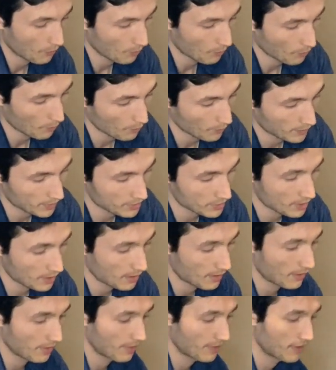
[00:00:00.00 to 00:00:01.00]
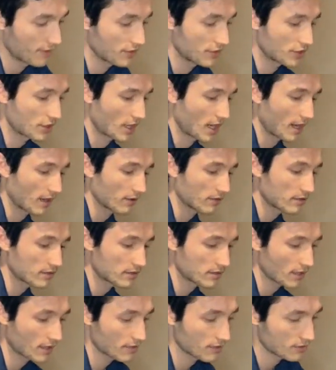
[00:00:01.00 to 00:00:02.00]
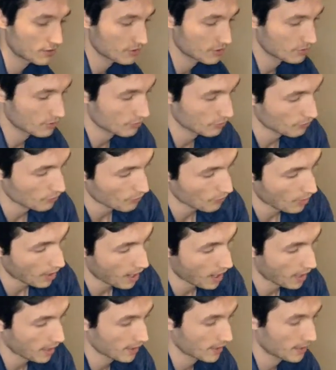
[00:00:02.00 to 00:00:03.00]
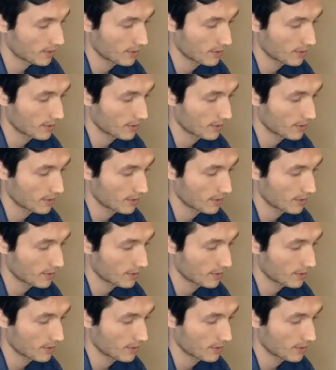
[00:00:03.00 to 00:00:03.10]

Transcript: when the child starts to rock,